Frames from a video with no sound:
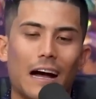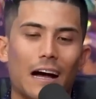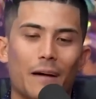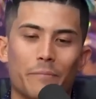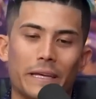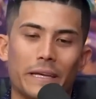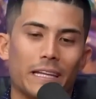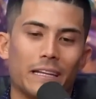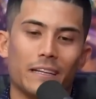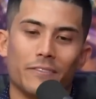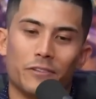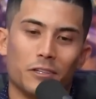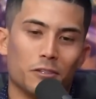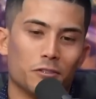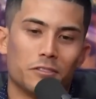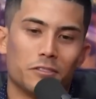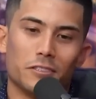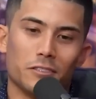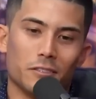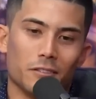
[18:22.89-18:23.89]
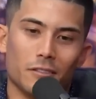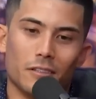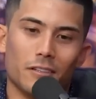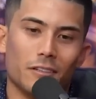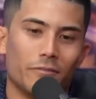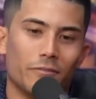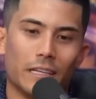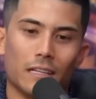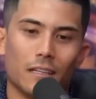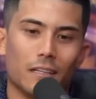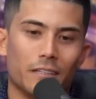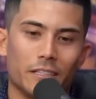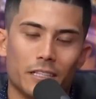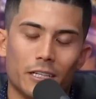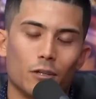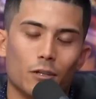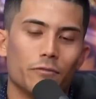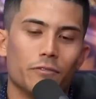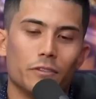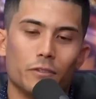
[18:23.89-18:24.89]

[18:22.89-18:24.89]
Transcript: I'm in if you're still available, you know,